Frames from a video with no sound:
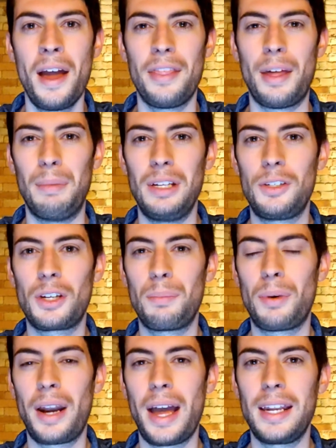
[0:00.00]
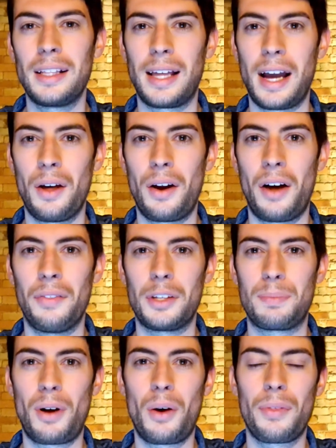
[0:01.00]
That means you can put any layout on
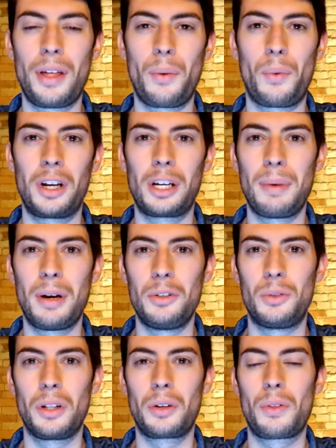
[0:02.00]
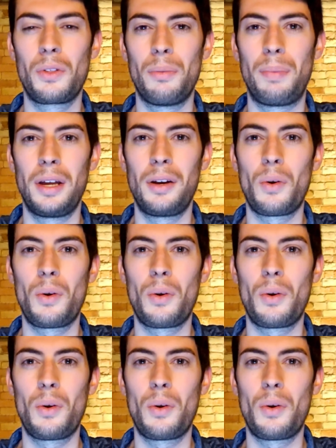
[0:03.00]
this ball without worrying about drilling through the pin